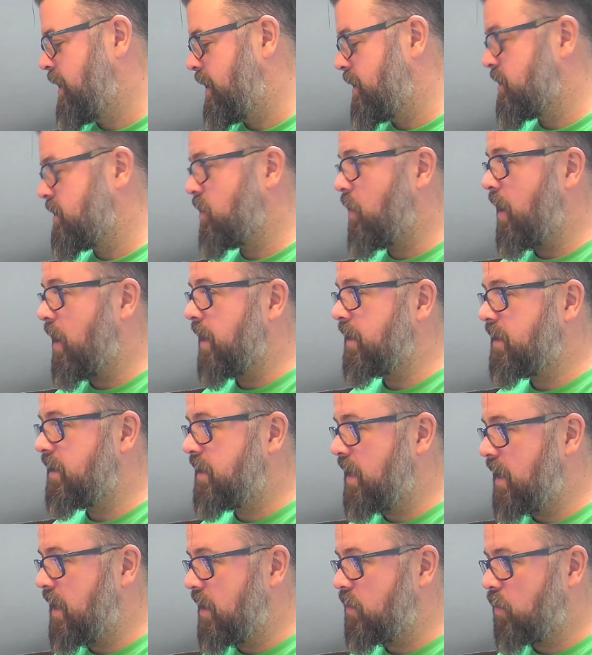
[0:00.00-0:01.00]
So what I
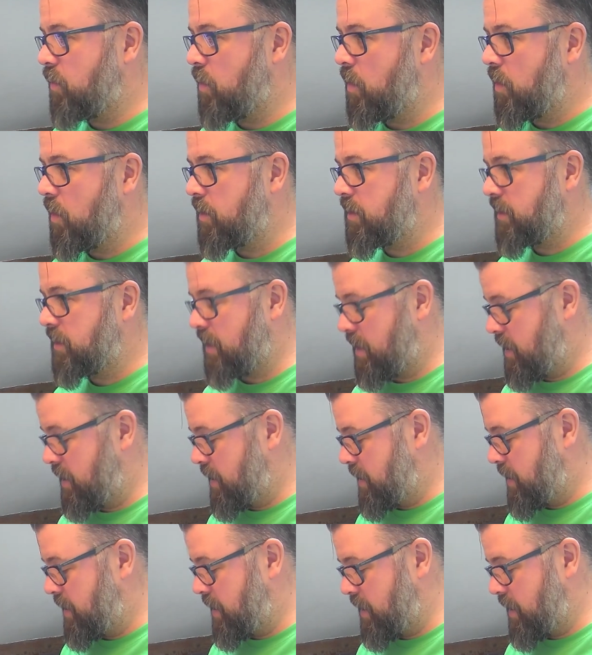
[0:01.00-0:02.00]
did was I